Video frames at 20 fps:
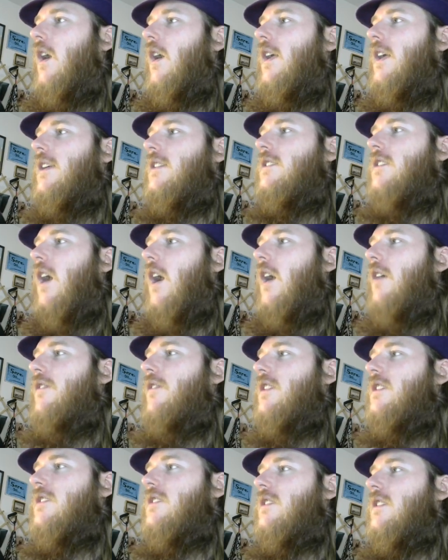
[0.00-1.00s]
It's
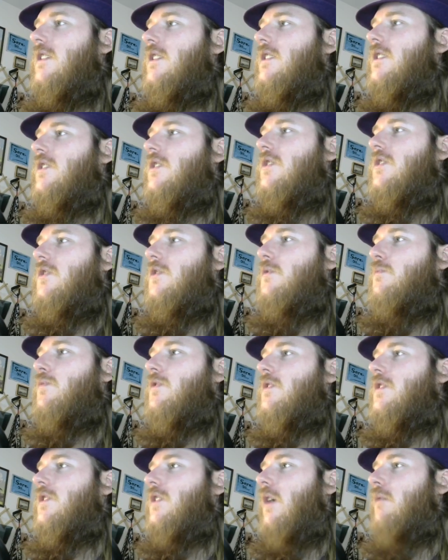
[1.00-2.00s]
obviously super
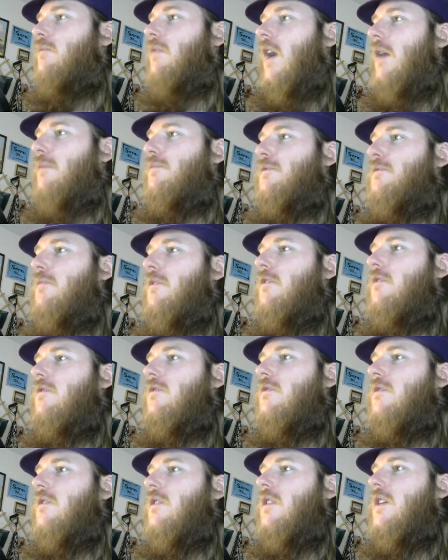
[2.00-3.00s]
suboptimal.
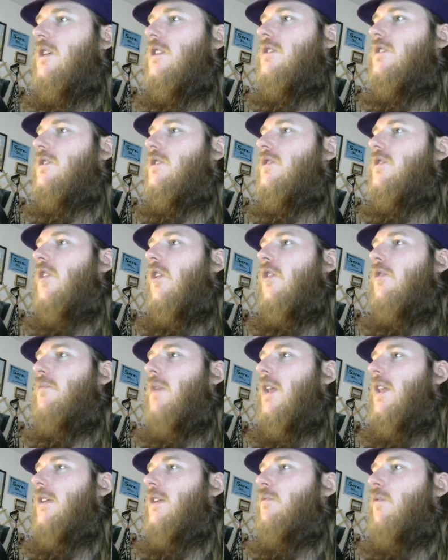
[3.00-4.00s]
It's so
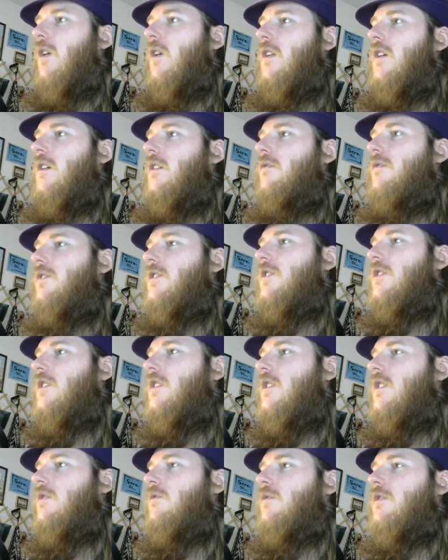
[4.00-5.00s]
many one-ofs,
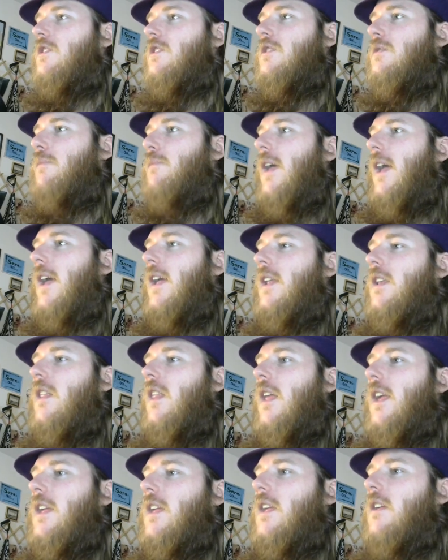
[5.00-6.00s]
which is bad.
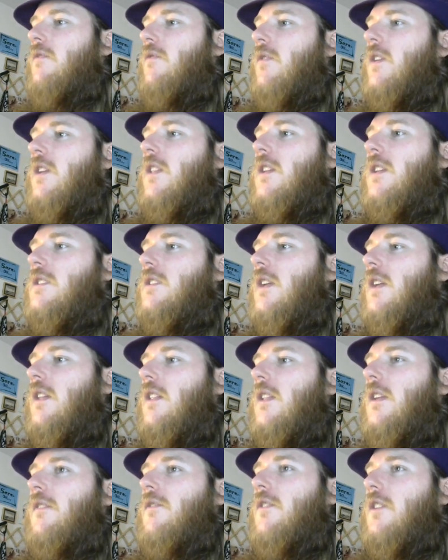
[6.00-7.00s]
Like,
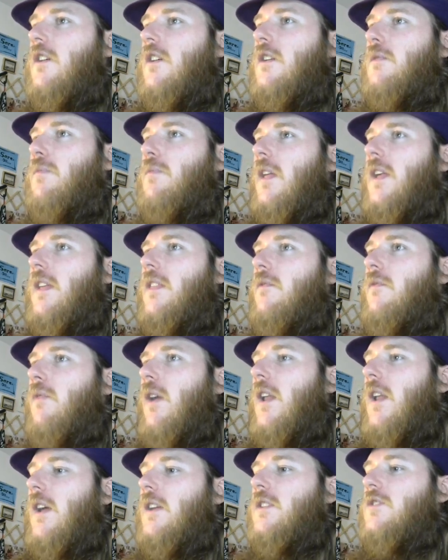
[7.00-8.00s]
realistically, if you're going to play the
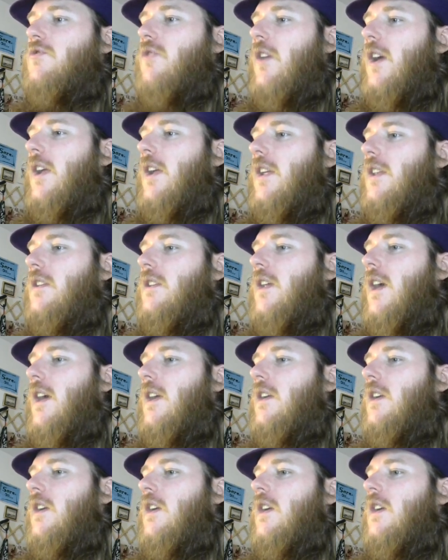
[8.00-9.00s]
Red Ice Dragon
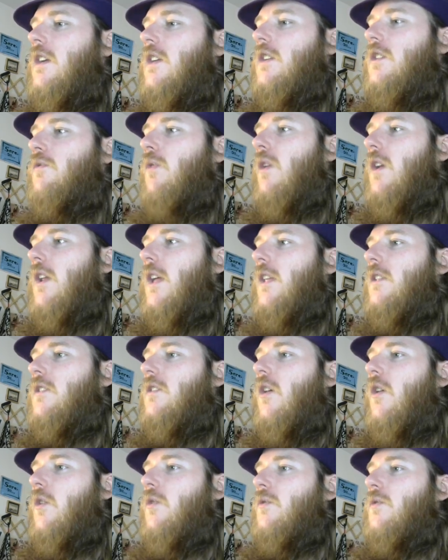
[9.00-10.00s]
deck, you want to
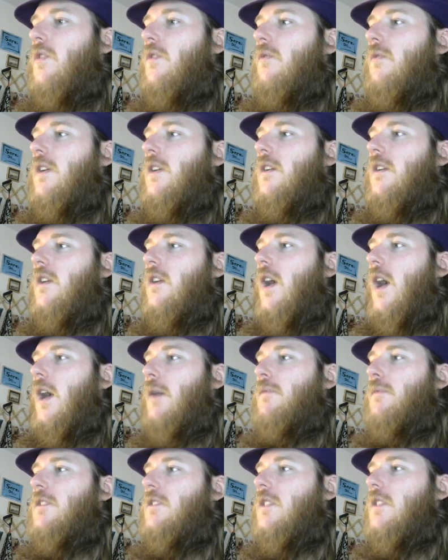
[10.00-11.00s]
own 3
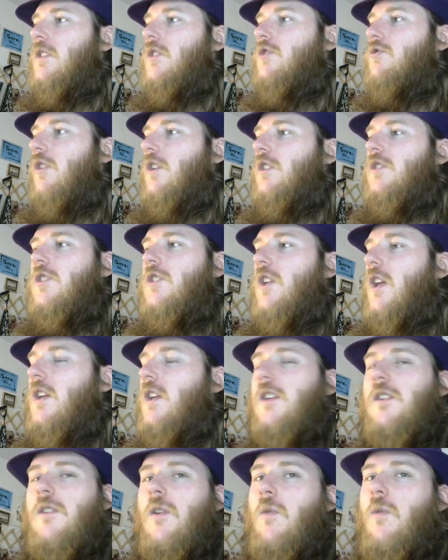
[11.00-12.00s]
copies of the structure
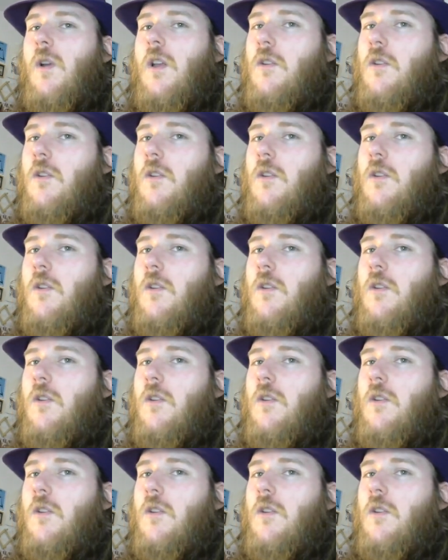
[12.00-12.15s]
deck. You don't want